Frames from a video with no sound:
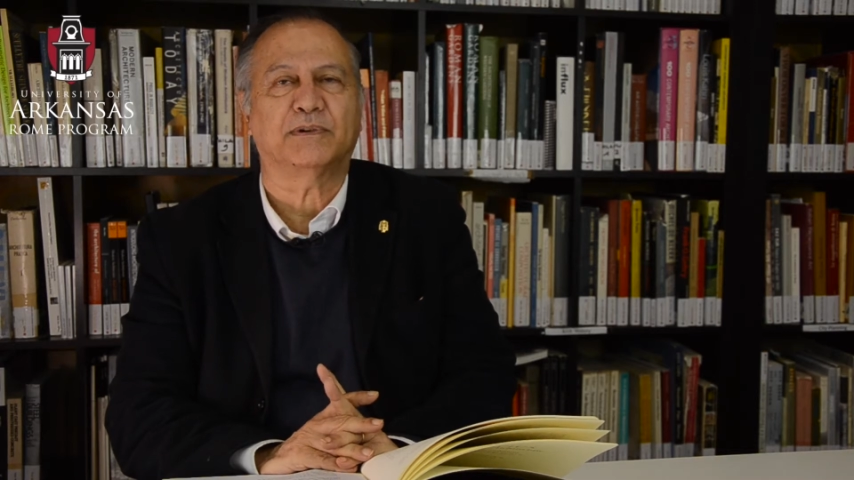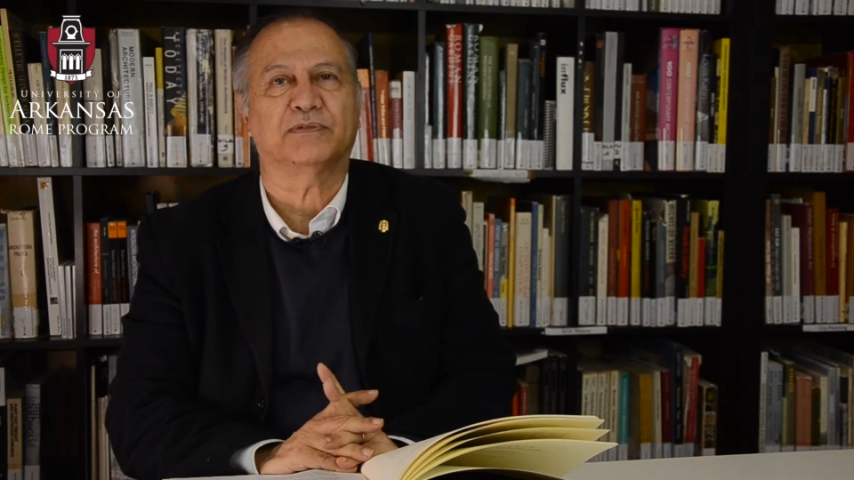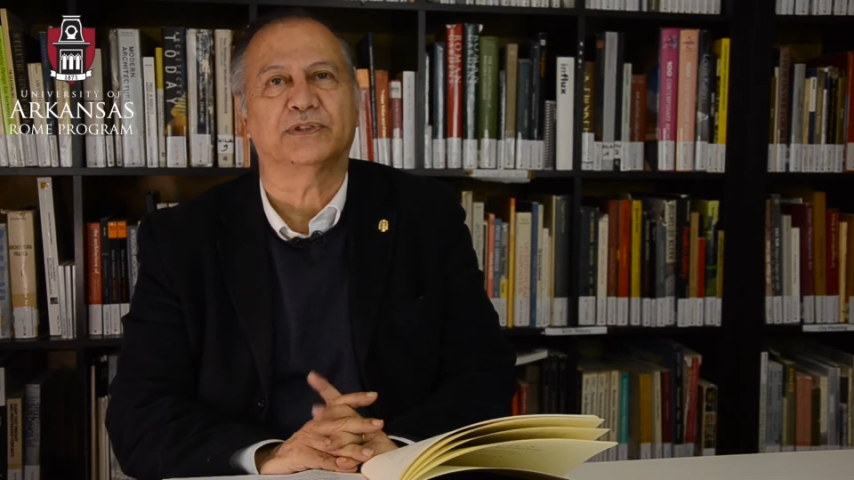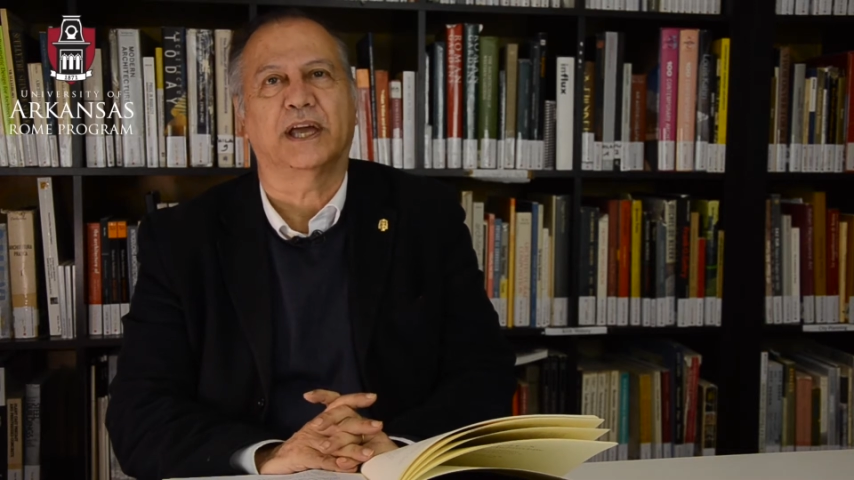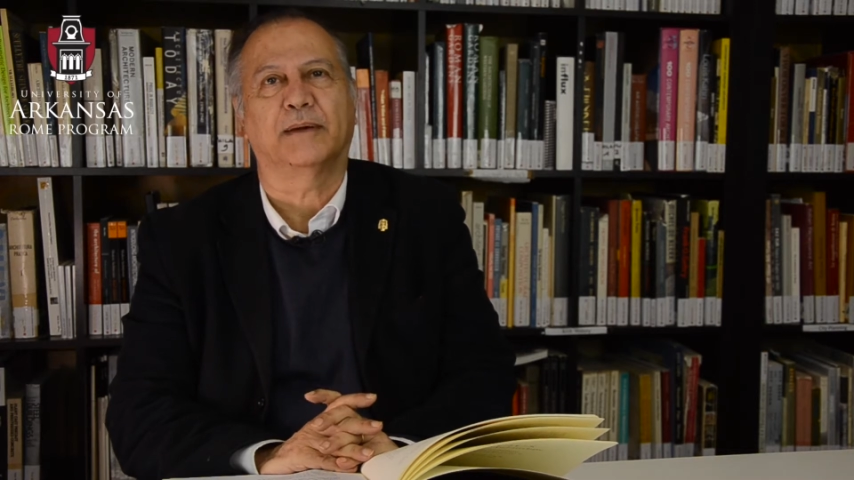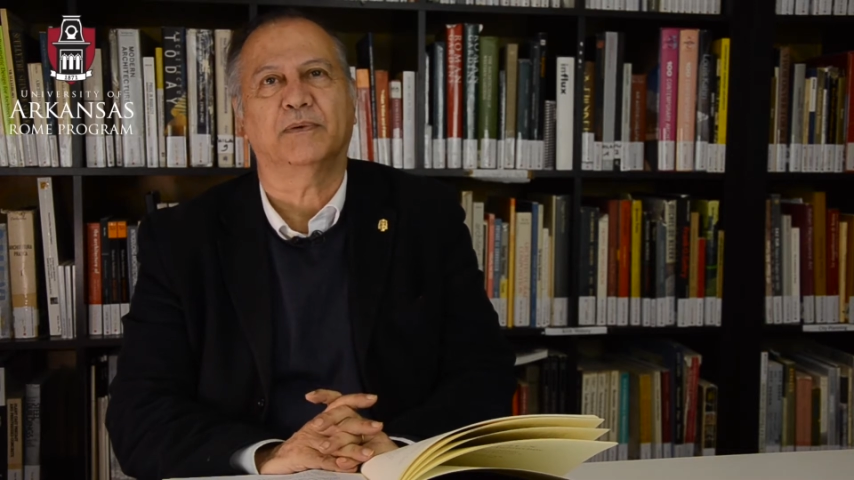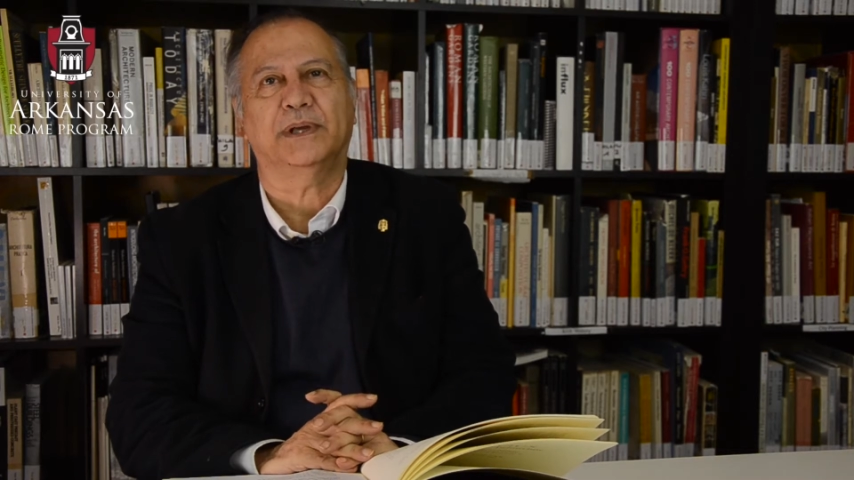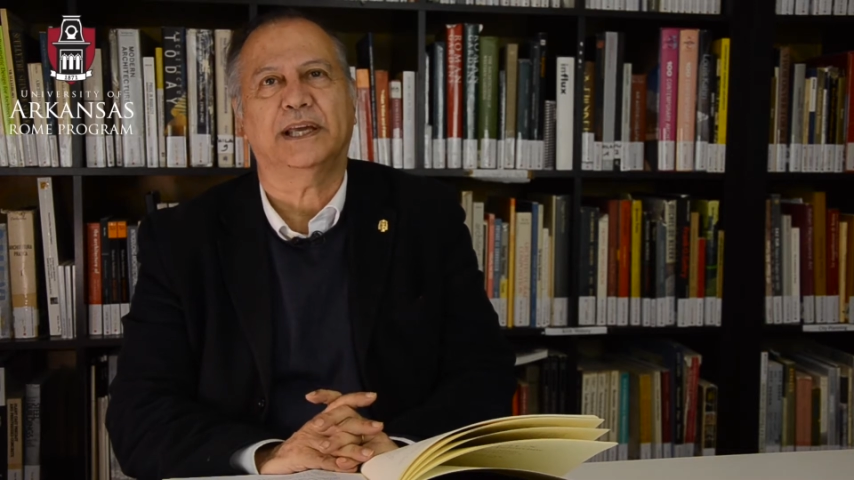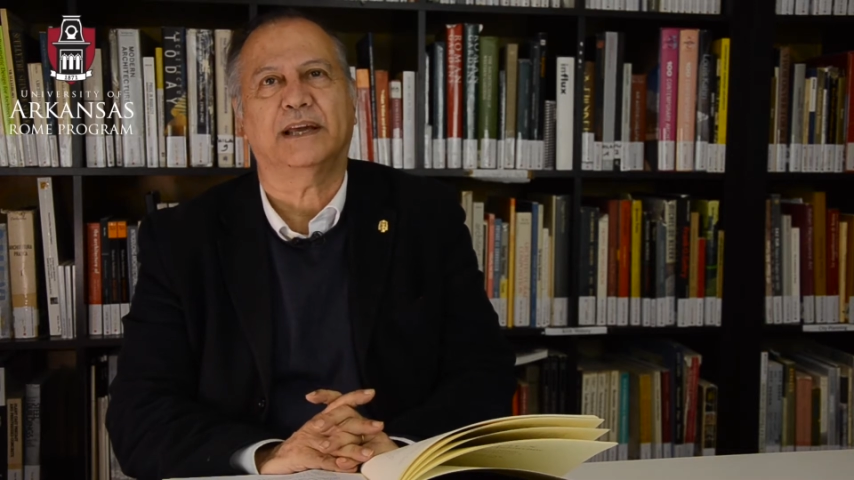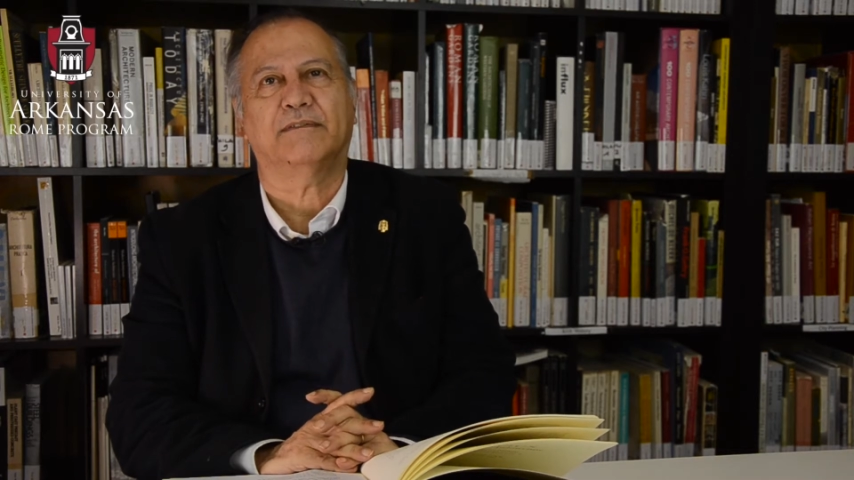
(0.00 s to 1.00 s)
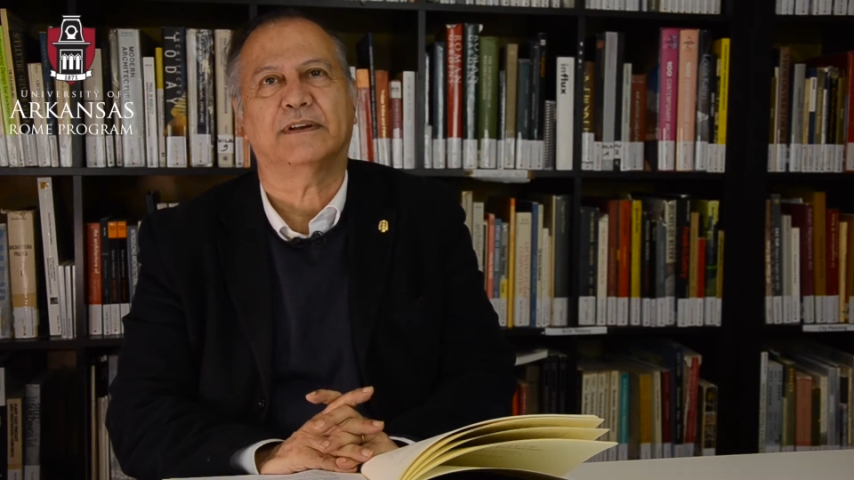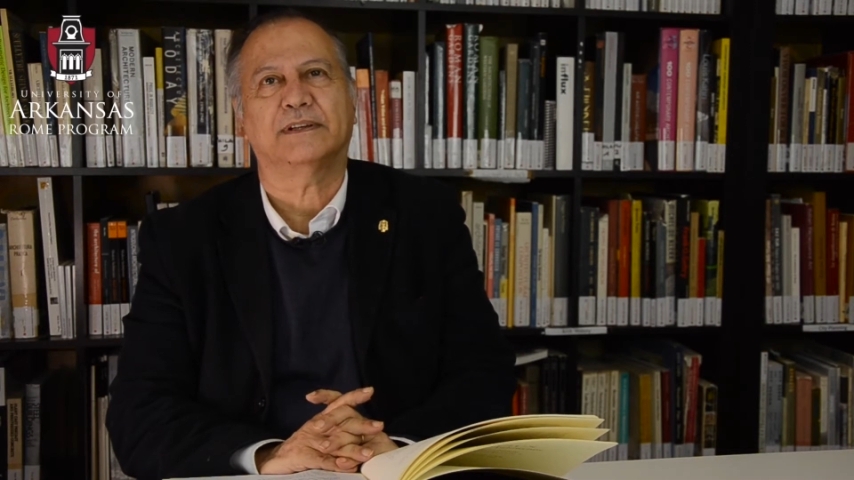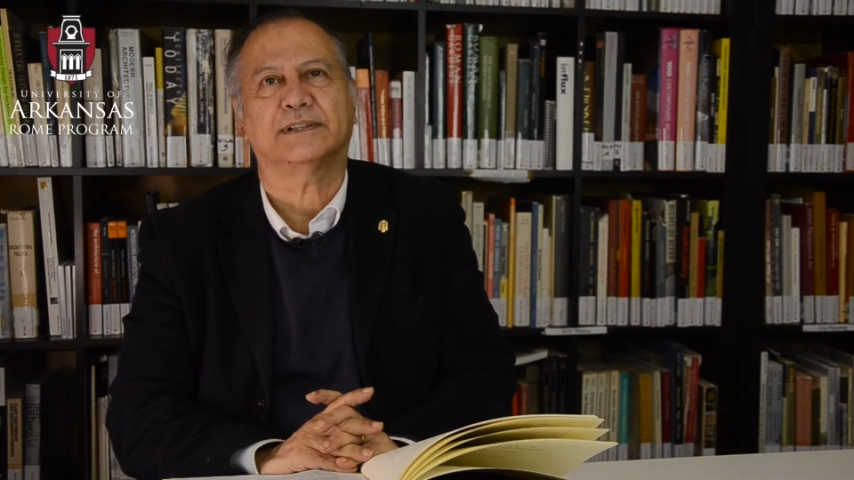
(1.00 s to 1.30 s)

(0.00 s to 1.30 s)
of them we have